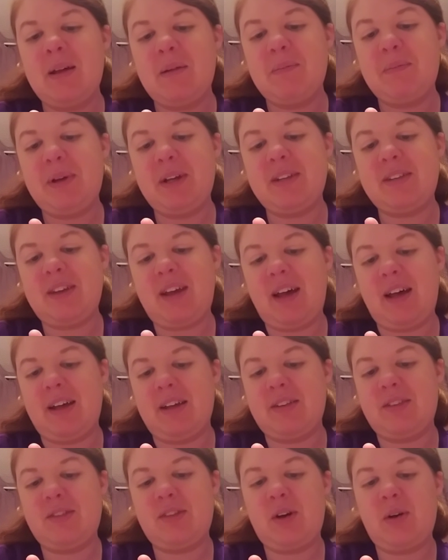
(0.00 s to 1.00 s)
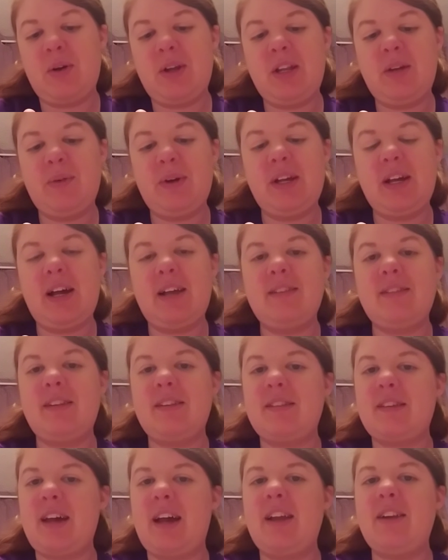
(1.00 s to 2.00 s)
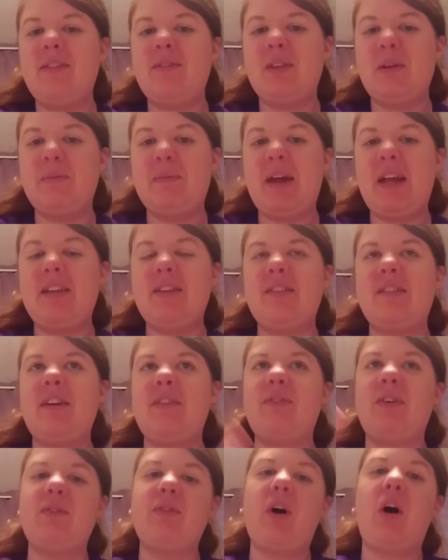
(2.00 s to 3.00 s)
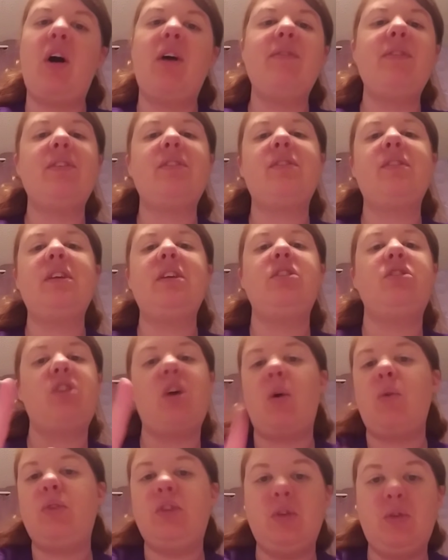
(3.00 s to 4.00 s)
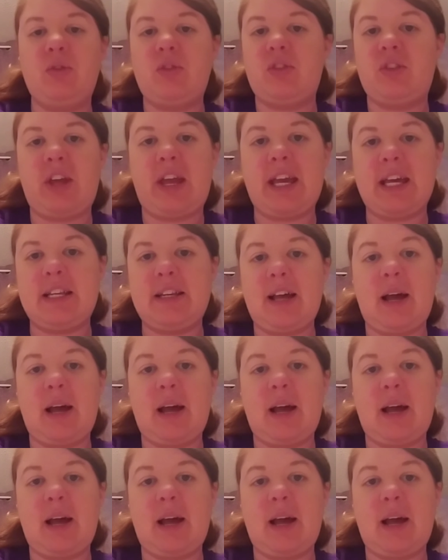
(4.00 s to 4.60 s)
But, so anyway, guys, that's kind of the main stuff of, obviously, don't use sand.